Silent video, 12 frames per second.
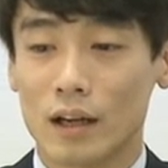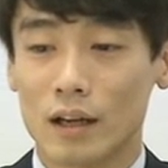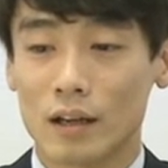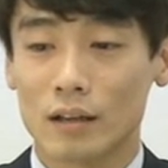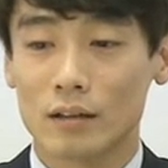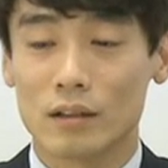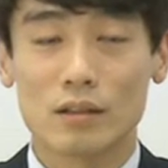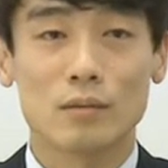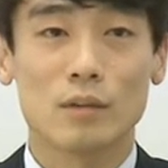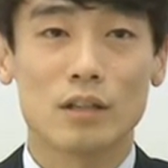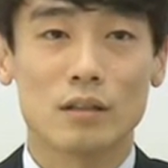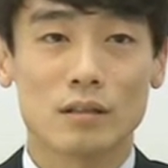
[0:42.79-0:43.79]
and
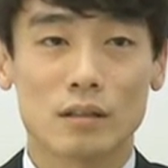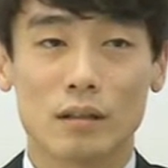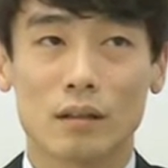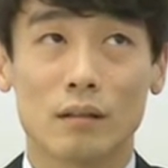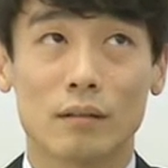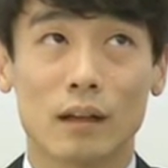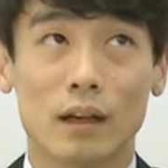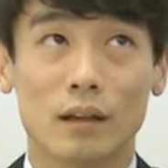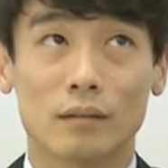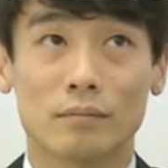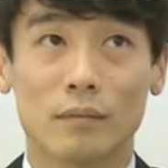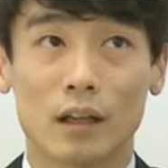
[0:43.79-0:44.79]
this means
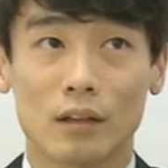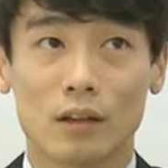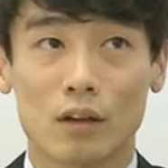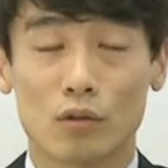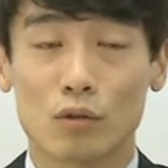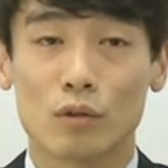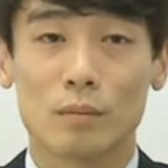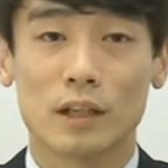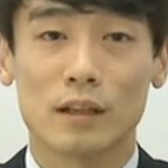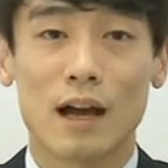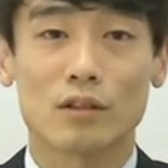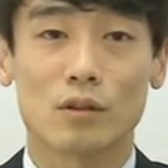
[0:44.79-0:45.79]
that, that there would be
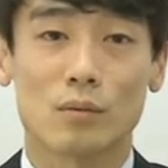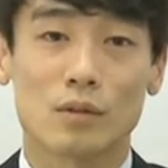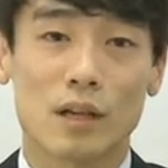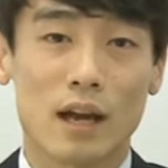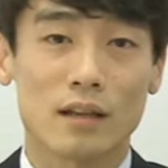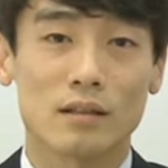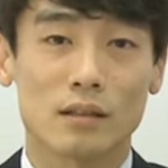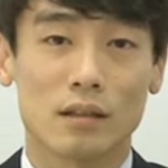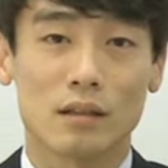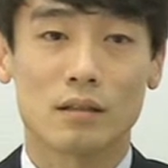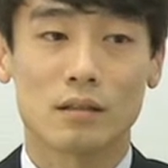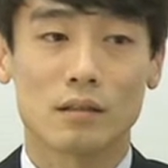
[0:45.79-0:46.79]
lots of
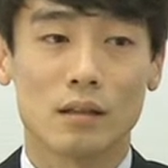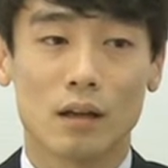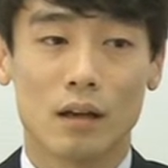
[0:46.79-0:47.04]
chances